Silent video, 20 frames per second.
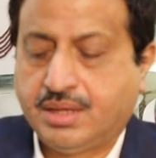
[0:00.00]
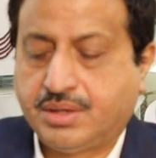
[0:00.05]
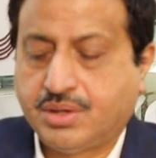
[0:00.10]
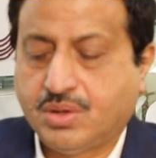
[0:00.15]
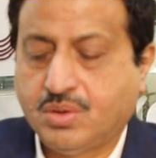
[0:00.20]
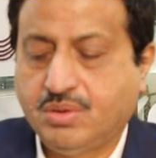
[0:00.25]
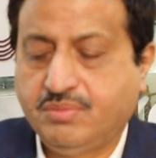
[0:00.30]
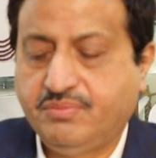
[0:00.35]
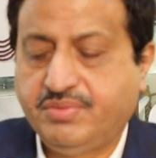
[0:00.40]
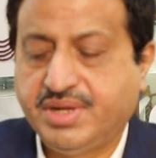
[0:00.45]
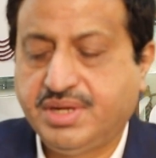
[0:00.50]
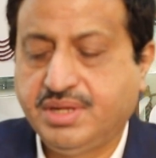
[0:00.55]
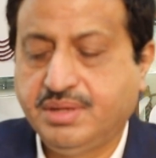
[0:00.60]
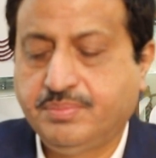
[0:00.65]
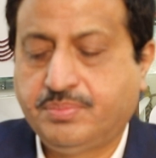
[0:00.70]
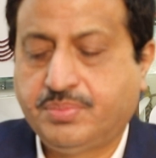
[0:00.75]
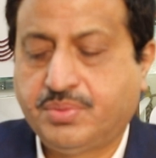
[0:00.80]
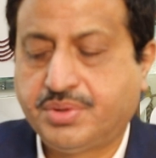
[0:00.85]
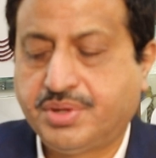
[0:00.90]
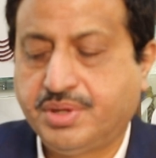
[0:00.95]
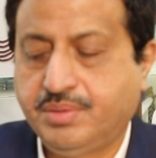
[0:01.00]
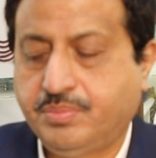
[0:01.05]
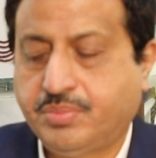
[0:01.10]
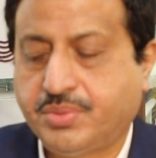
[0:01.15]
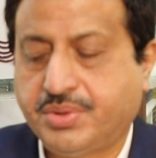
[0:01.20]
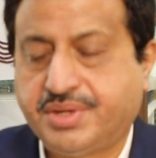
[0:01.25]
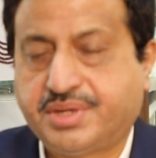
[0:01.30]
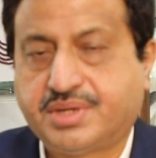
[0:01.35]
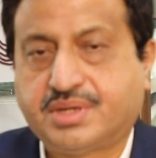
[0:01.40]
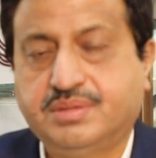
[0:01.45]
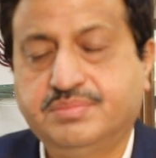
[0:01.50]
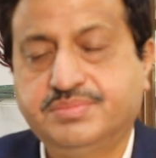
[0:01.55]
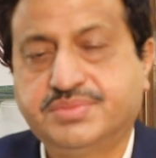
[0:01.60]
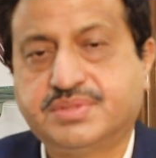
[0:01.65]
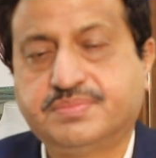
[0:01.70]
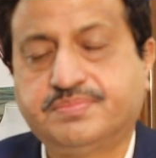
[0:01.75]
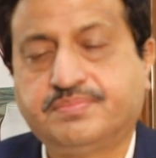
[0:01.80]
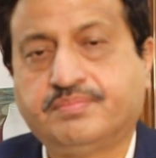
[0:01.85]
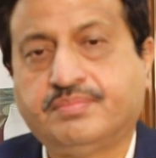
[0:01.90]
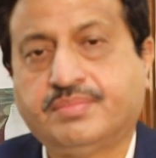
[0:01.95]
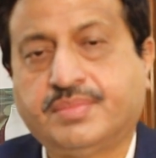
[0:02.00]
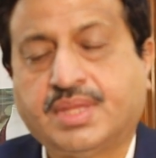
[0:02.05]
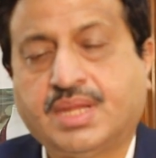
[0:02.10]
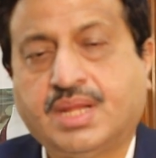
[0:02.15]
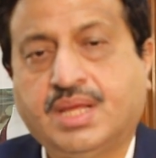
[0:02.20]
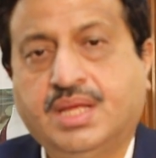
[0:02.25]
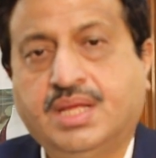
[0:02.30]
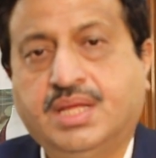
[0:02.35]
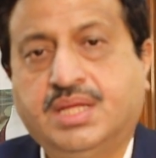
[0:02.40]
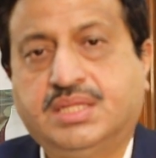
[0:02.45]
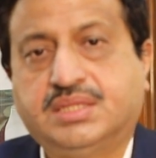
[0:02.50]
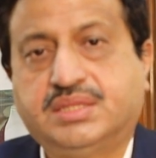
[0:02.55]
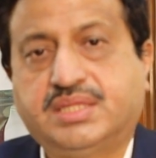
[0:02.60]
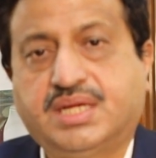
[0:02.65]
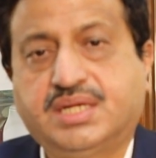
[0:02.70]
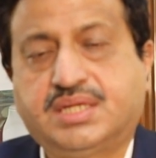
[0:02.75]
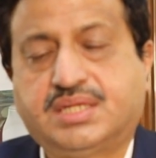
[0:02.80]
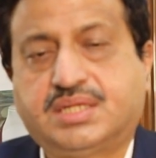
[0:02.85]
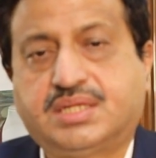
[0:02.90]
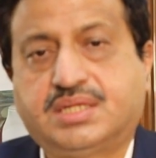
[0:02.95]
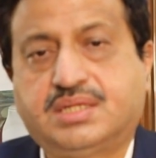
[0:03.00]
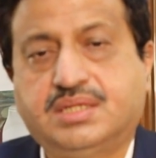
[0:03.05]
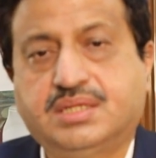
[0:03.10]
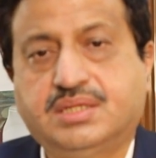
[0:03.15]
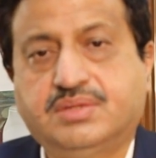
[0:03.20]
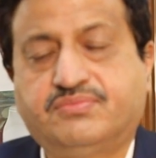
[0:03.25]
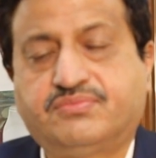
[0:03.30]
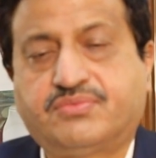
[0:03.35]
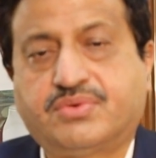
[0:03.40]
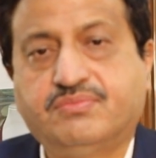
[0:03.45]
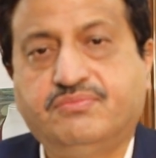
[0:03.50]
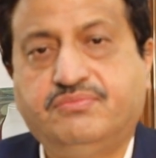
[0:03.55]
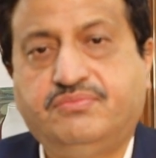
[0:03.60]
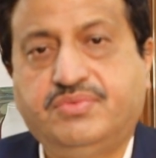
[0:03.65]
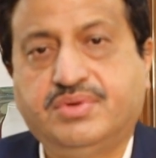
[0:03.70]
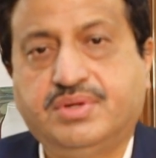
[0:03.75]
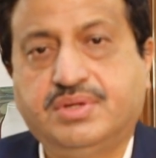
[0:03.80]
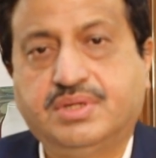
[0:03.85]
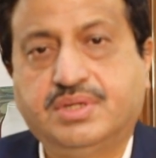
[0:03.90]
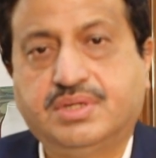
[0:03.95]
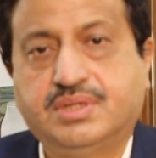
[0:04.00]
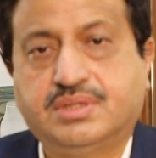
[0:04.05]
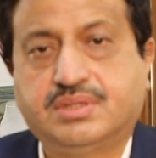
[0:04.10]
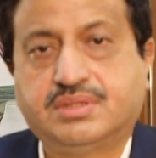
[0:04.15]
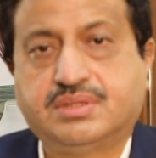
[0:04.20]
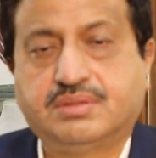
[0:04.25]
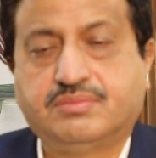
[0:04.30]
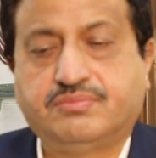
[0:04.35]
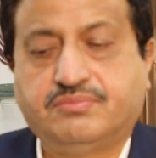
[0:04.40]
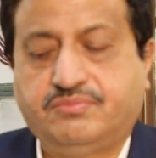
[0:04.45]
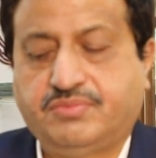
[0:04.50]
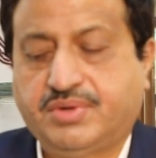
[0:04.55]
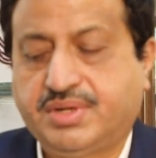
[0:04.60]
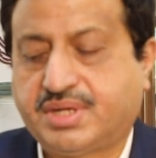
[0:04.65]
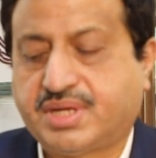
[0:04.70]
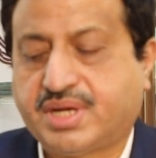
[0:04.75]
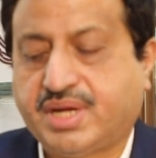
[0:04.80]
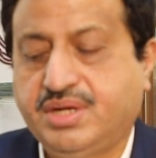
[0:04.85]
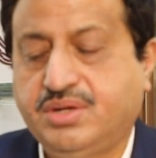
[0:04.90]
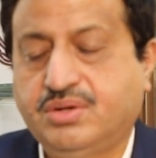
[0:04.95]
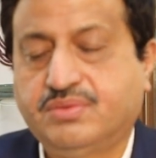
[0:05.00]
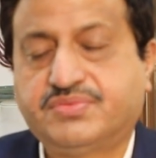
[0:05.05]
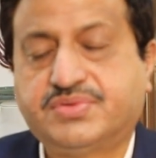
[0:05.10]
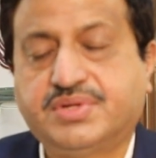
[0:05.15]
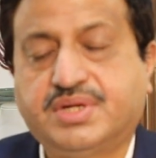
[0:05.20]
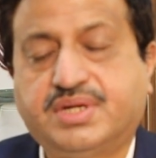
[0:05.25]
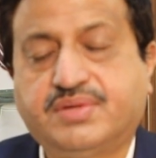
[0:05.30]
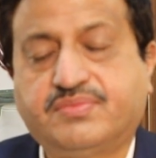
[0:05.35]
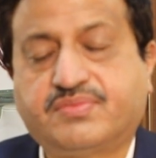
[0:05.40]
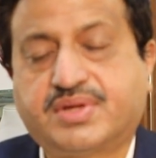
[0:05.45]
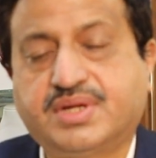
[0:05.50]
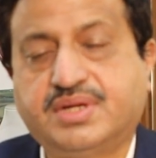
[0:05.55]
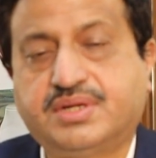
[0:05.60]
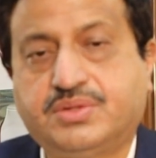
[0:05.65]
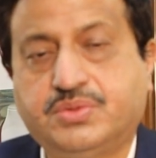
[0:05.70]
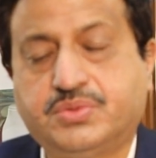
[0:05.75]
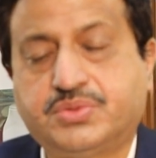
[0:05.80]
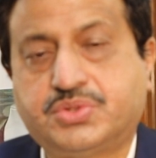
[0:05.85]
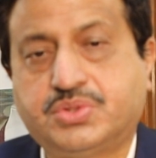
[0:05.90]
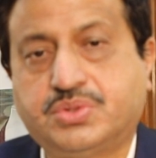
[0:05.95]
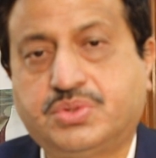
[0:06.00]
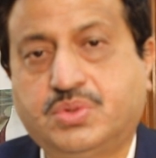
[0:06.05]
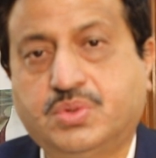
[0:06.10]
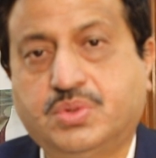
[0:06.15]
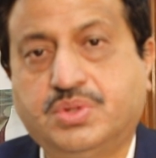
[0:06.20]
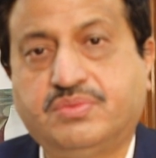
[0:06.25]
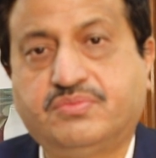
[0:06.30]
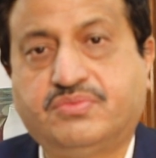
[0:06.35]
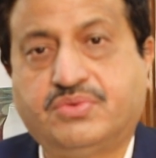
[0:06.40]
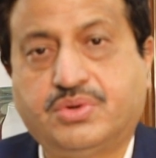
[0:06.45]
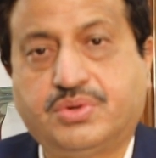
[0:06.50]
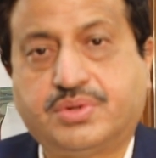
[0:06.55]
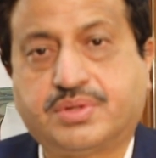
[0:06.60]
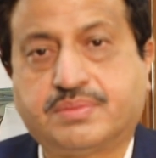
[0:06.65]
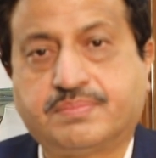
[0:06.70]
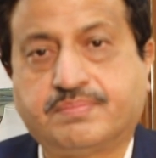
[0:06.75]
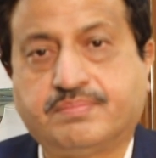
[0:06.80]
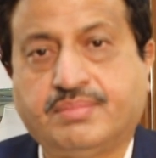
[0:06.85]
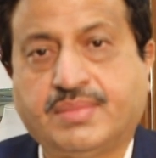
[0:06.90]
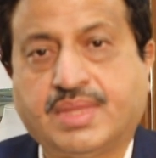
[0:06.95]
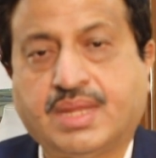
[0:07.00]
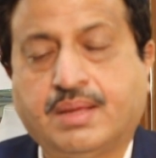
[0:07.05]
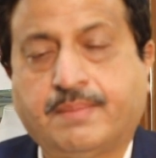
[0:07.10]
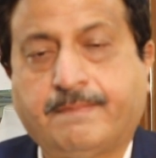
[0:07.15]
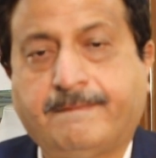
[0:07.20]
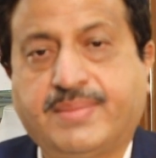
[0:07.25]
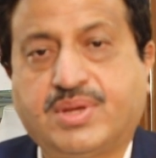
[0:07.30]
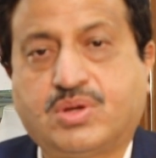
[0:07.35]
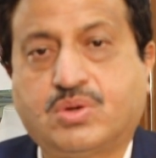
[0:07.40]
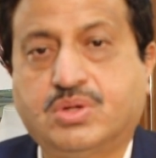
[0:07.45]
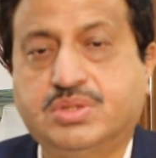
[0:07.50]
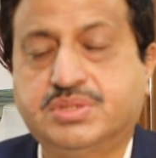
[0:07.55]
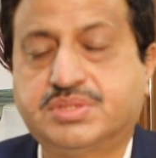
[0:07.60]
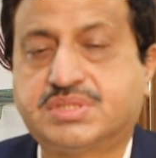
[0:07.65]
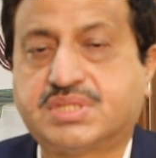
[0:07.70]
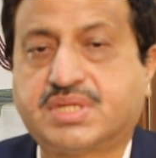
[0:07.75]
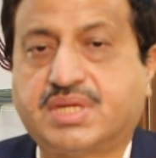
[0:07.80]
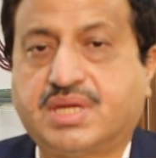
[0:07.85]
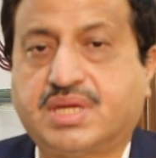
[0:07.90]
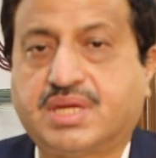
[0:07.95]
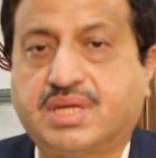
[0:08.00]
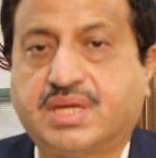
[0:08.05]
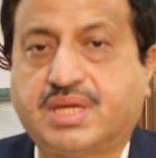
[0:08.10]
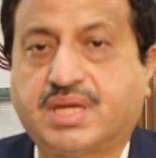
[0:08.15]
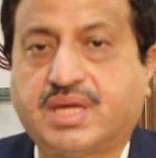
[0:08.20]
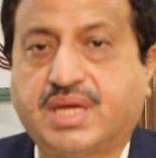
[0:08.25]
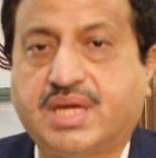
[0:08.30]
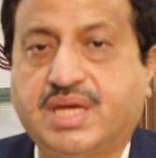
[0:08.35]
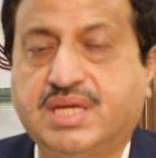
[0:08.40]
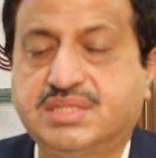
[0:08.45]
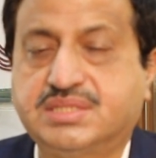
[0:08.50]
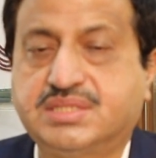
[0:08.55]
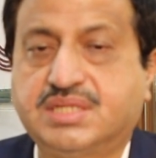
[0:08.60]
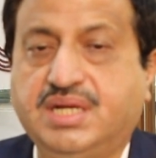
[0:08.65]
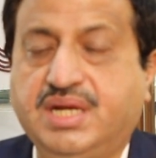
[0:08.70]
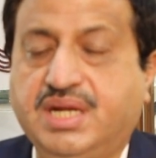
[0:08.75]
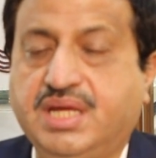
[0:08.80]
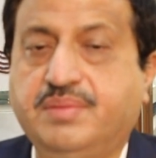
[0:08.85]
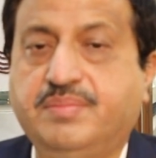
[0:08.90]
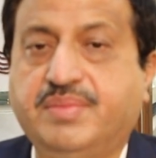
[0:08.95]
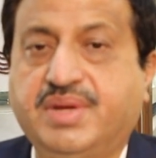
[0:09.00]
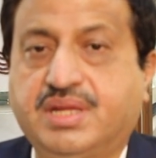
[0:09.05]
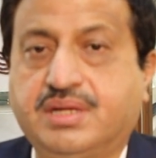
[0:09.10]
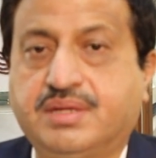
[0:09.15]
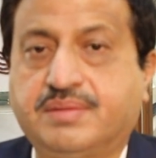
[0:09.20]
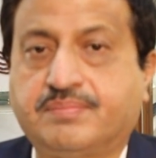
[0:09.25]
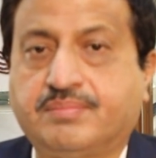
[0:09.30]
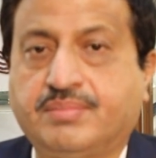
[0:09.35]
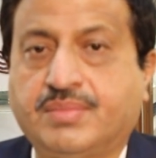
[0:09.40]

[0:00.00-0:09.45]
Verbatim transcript: Now a very important point comes that uh, from what kind of certificate you should go in for because as a layman